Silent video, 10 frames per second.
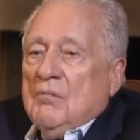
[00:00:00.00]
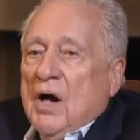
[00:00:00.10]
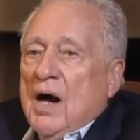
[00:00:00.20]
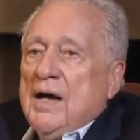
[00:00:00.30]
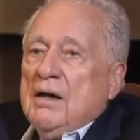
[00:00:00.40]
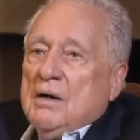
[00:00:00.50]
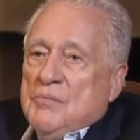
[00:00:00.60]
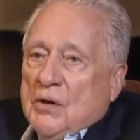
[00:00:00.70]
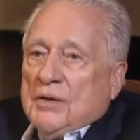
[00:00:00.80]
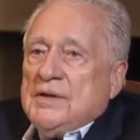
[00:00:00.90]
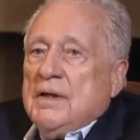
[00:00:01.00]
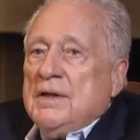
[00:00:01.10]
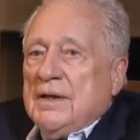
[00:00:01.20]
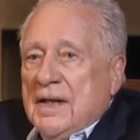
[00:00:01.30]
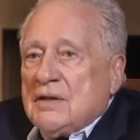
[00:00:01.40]
My ability
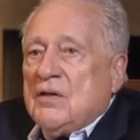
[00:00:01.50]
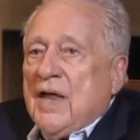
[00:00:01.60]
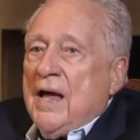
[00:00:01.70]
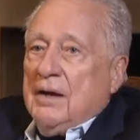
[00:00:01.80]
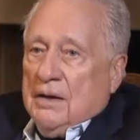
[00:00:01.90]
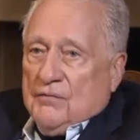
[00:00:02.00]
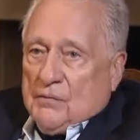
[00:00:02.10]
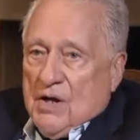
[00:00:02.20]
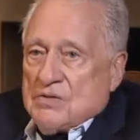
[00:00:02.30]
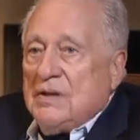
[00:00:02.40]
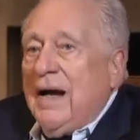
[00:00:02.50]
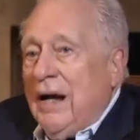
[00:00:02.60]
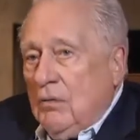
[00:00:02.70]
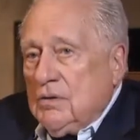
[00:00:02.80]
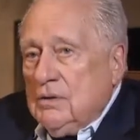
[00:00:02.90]
to get that information
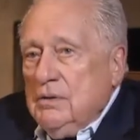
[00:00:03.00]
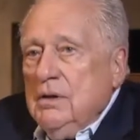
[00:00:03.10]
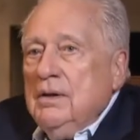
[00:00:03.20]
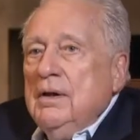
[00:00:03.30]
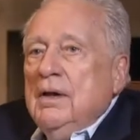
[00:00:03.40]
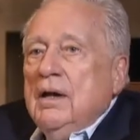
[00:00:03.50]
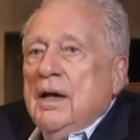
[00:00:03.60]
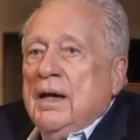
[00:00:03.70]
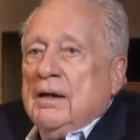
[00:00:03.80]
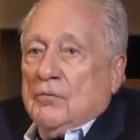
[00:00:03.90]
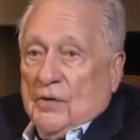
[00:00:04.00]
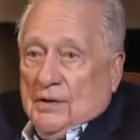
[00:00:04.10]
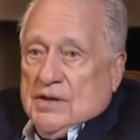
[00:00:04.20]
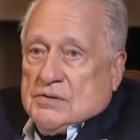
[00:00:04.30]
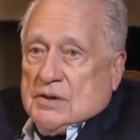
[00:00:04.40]
out and
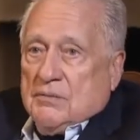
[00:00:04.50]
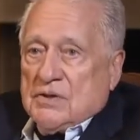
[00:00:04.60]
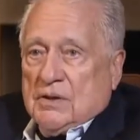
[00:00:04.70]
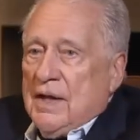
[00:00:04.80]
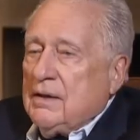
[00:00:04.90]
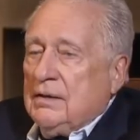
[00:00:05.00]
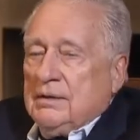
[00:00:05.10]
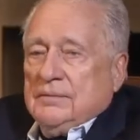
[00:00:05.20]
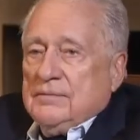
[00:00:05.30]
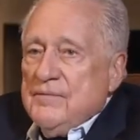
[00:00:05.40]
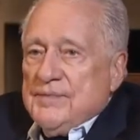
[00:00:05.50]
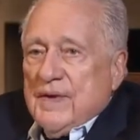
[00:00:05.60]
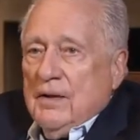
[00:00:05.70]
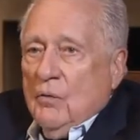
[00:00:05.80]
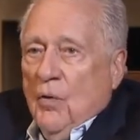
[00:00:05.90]
release it. It was like a
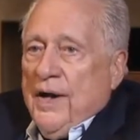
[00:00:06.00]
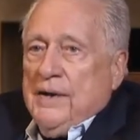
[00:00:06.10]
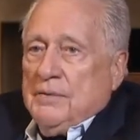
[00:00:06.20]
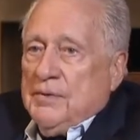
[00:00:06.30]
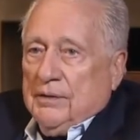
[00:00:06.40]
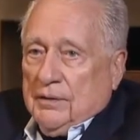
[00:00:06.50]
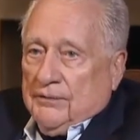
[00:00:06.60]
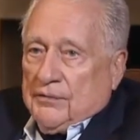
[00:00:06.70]
weight had been